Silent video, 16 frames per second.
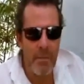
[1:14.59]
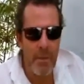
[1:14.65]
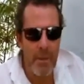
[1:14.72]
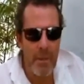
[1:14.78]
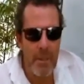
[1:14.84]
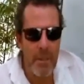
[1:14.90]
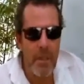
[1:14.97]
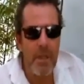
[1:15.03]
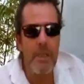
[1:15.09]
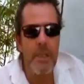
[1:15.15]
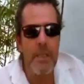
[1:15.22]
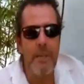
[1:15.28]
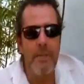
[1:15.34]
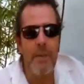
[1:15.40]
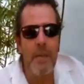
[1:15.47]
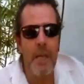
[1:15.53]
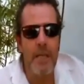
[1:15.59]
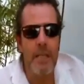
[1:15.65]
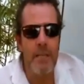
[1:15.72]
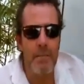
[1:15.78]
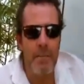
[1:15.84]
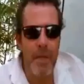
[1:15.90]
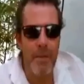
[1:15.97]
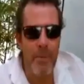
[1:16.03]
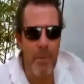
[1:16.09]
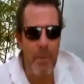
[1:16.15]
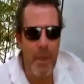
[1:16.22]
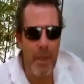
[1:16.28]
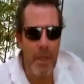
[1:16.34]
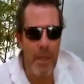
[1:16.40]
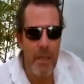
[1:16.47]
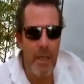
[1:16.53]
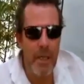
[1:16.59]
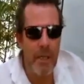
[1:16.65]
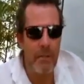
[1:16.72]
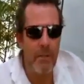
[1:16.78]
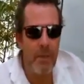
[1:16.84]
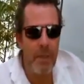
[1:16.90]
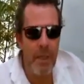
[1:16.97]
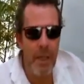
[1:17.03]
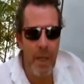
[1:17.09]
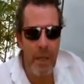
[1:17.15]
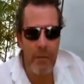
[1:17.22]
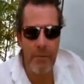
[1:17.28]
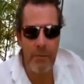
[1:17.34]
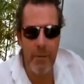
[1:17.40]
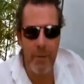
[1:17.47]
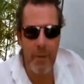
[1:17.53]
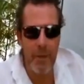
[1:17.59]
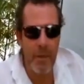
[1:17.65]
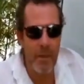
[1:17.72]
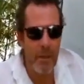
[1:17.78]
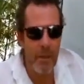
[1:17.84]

There's only 7,000 people here, yet we have